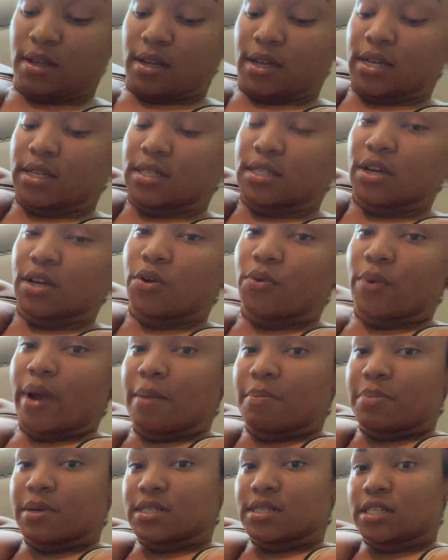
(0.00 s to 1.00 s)
is a
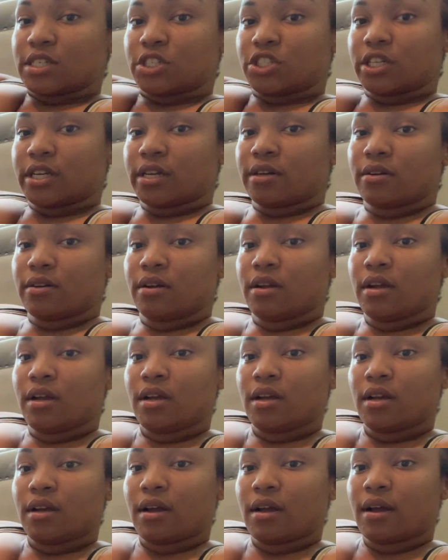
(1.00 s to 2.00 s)
great position
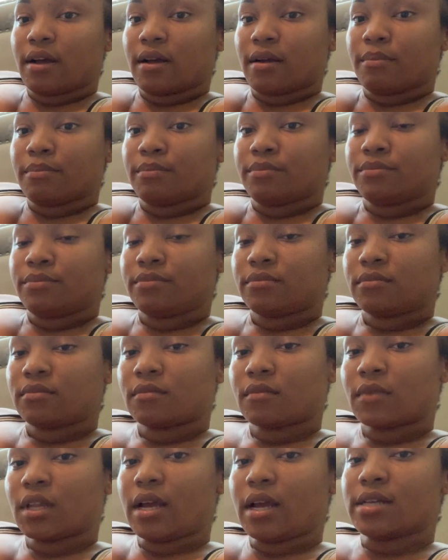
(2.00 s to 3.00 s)

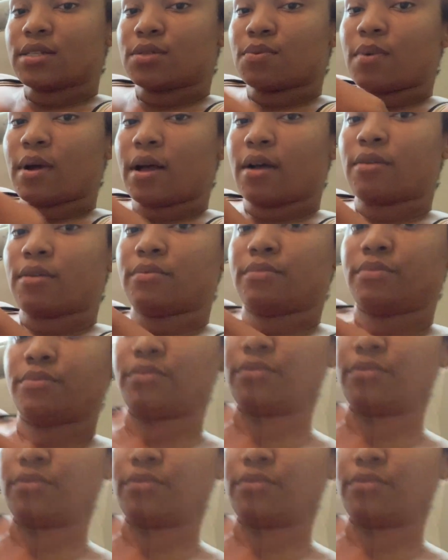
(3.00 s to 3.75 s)
as well.